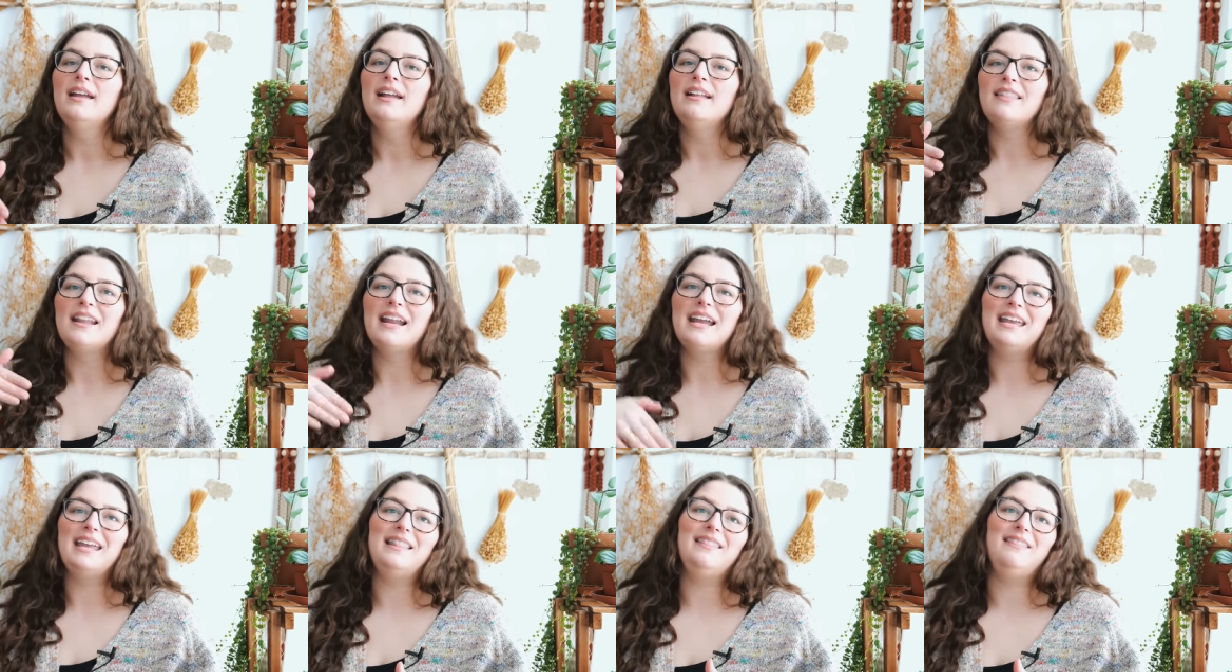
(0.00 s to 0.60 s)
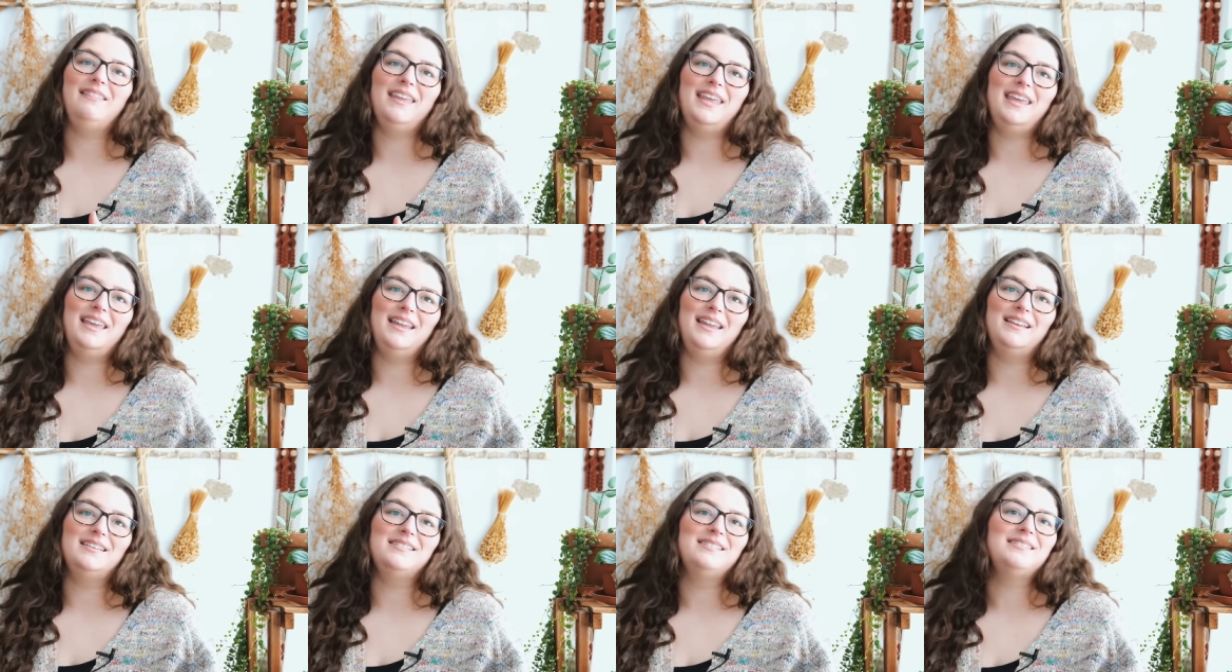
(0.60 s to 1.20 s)
that I can
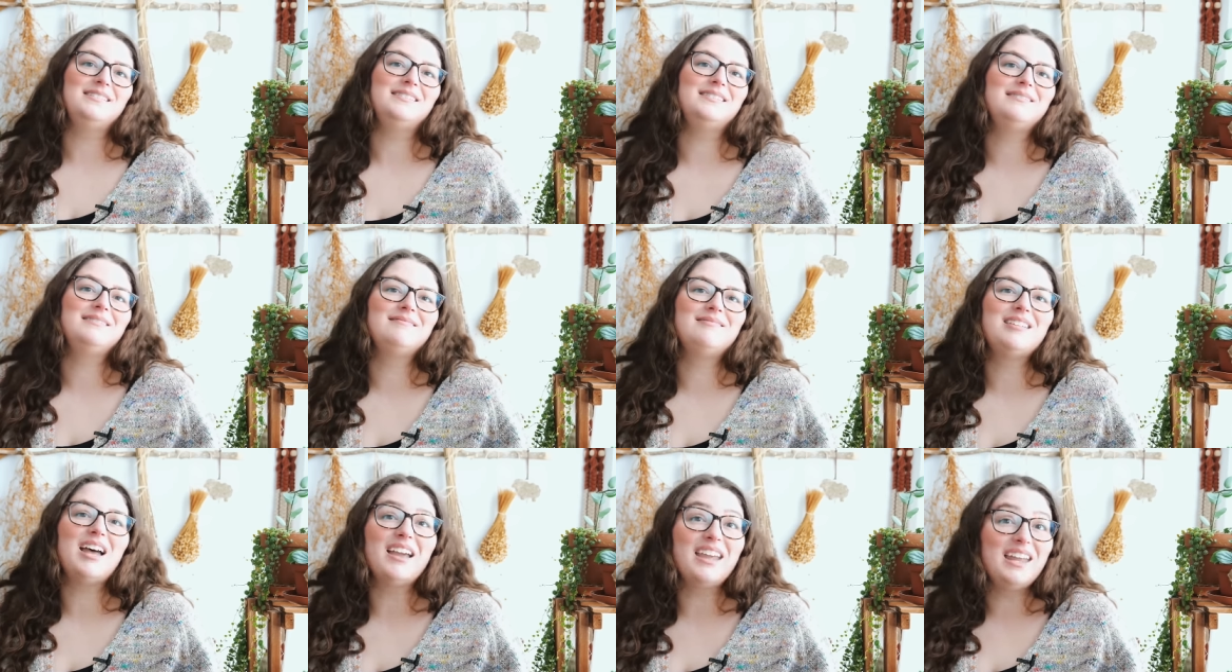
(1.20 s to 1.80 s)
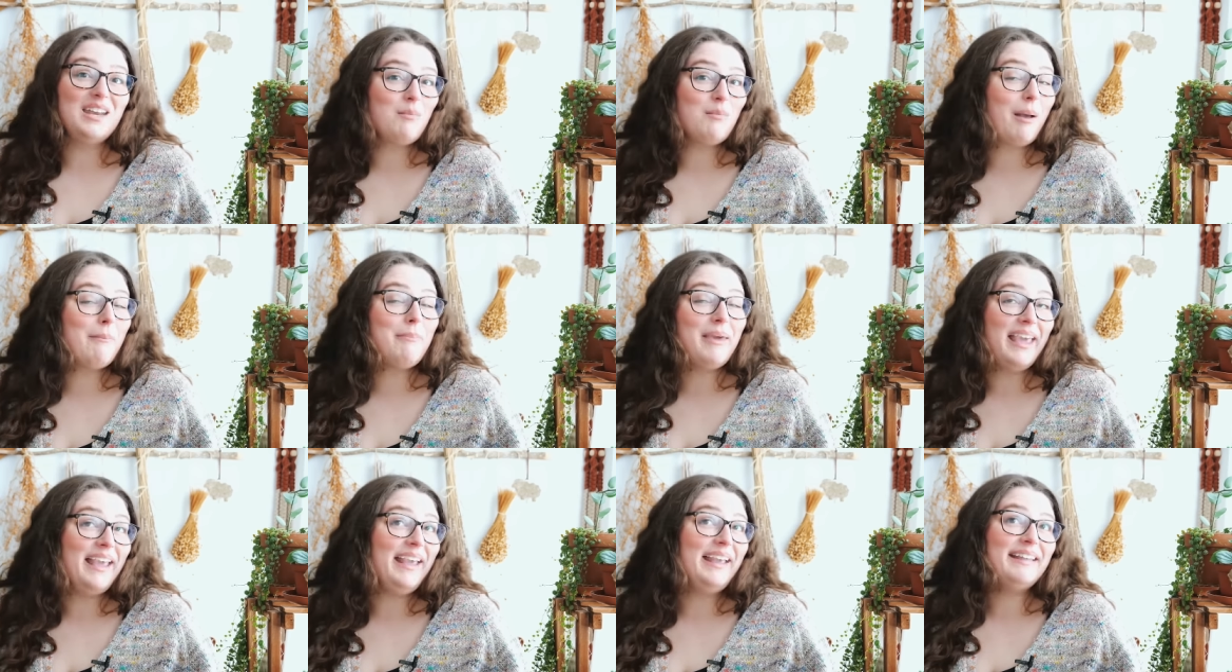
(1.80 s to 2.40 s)
then tuck into my
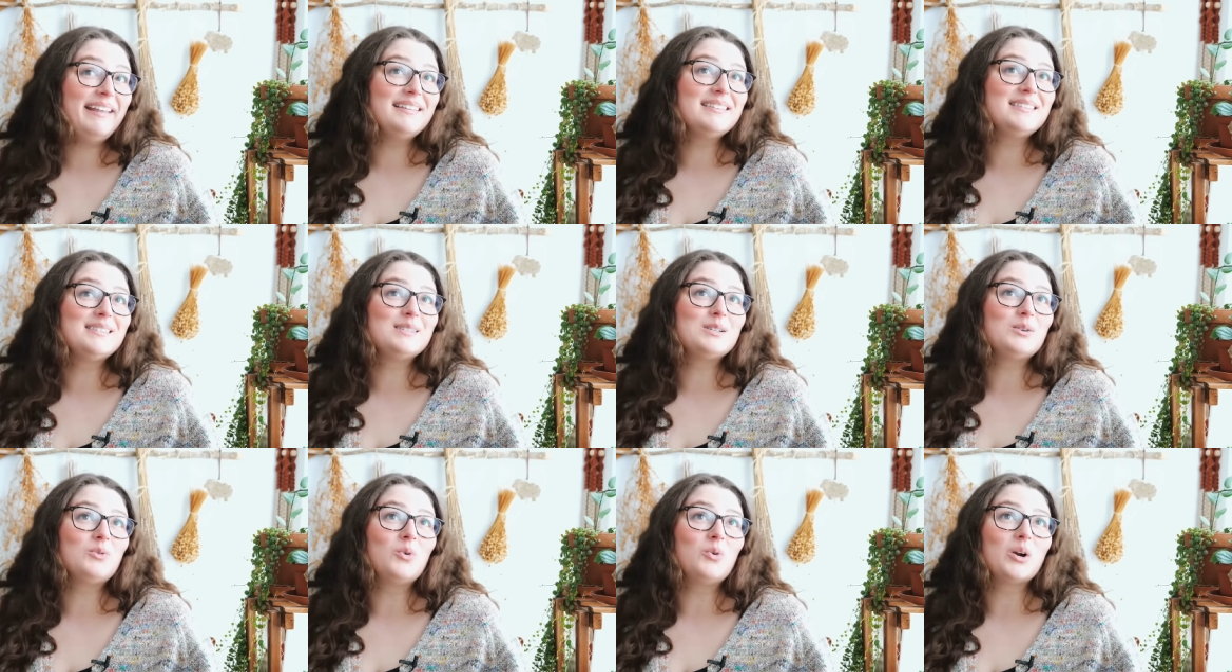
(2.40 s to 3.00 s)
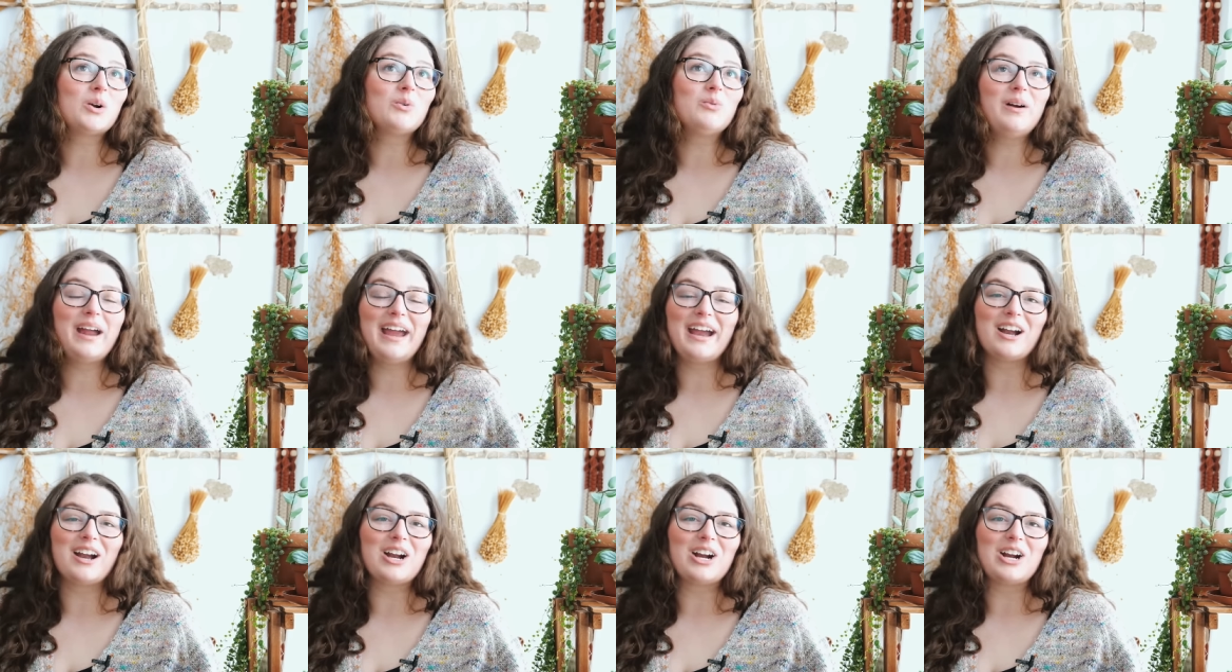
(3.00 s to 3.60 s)
pants or
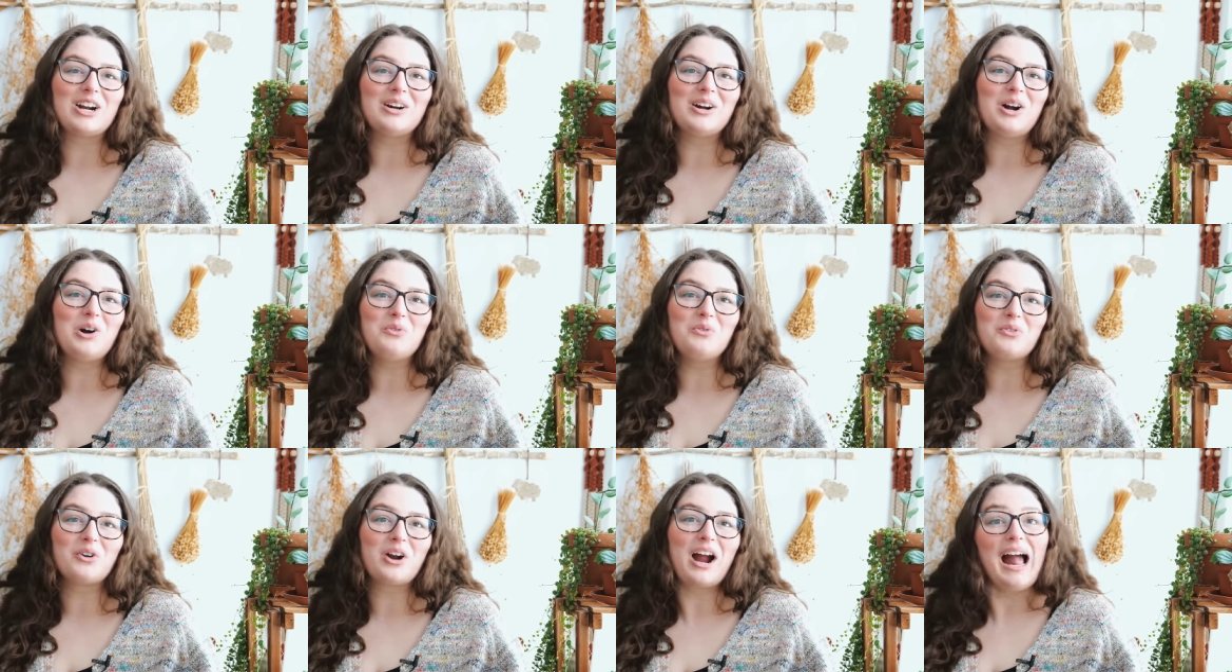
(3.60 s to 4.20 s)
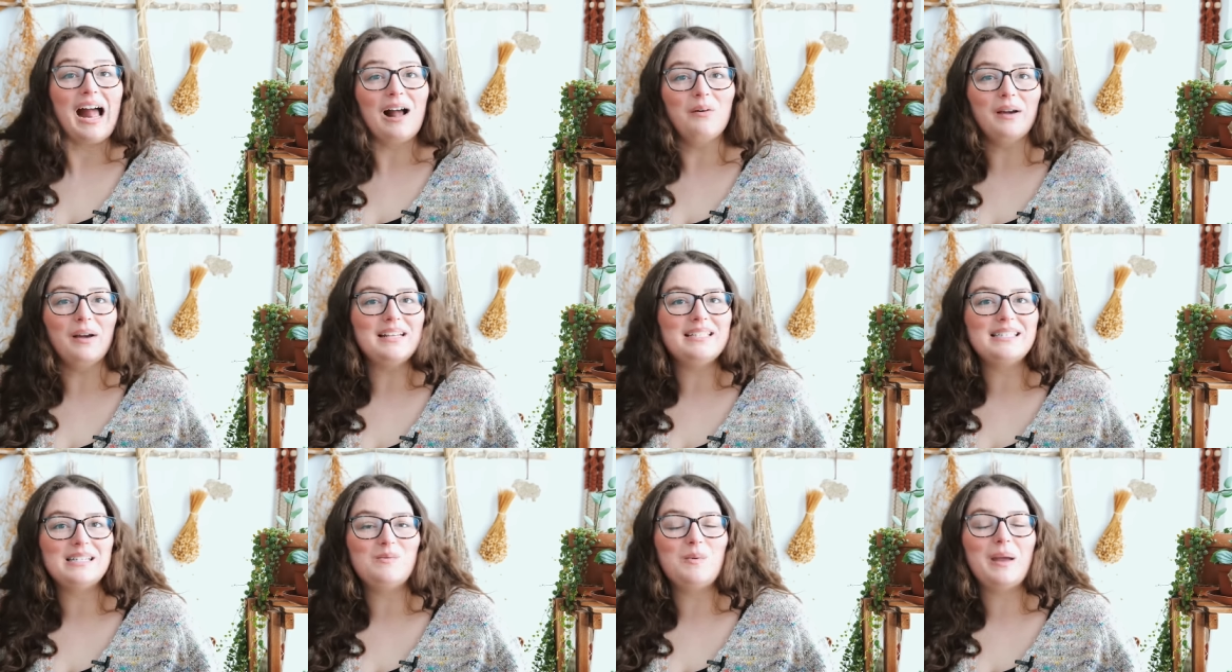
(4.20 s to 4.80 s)
wear over
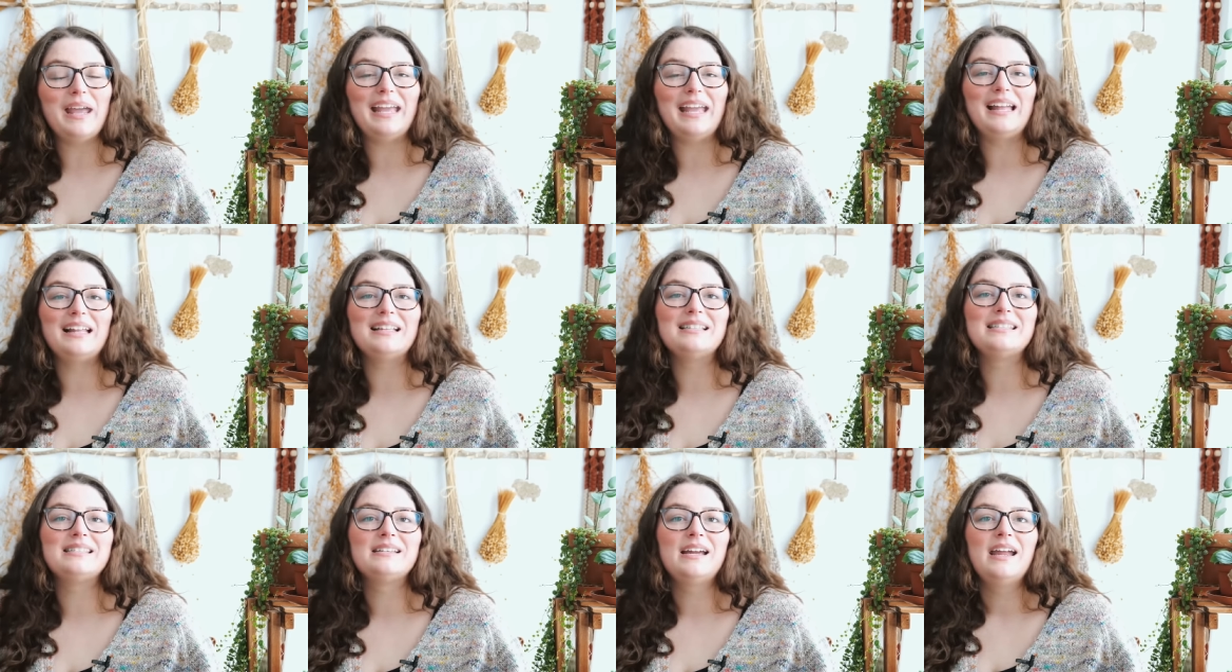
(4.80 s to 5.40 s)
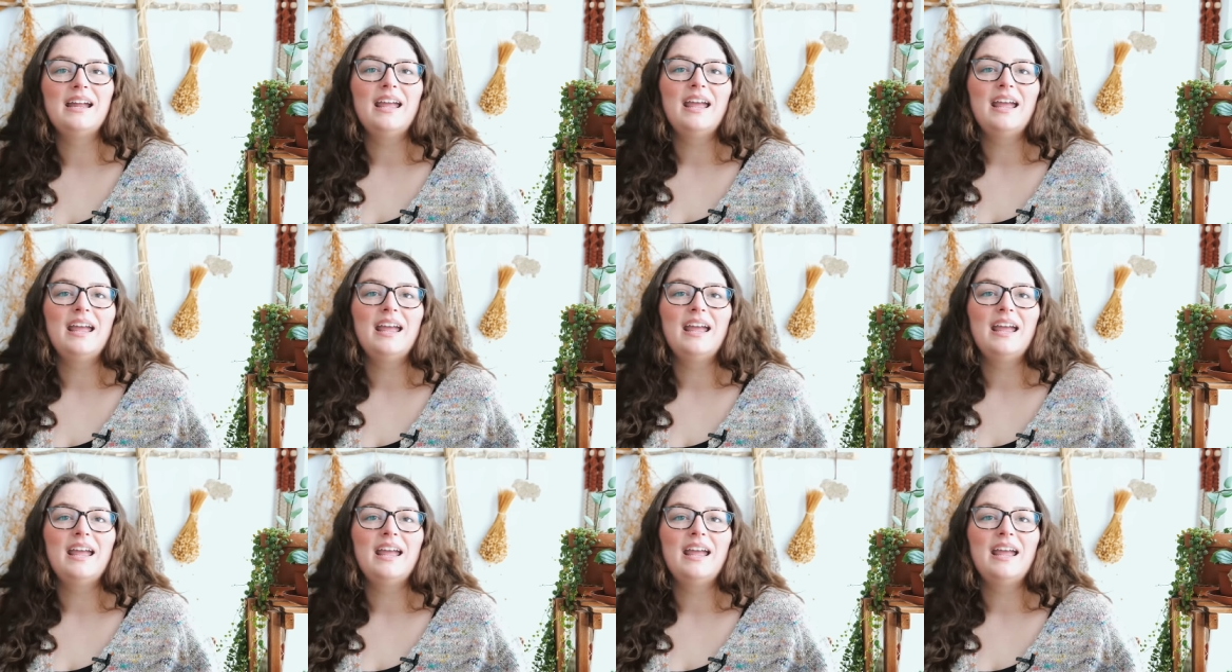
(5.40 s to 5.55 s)
high-waisted pants.